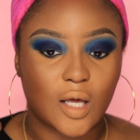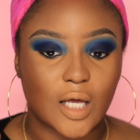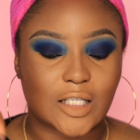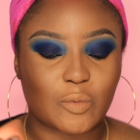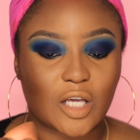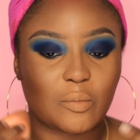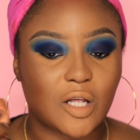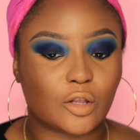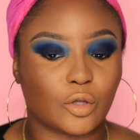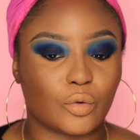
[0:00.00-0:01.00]
it's making me
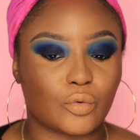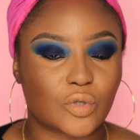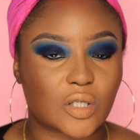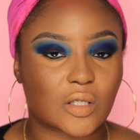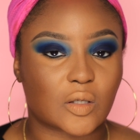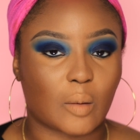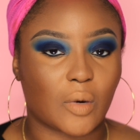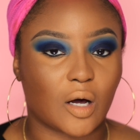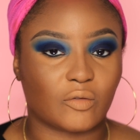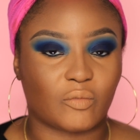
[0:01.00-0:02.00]
lose some
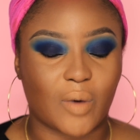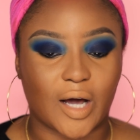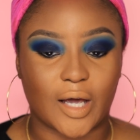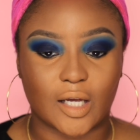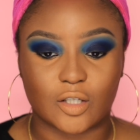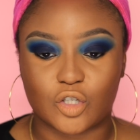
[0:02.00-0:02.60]
of my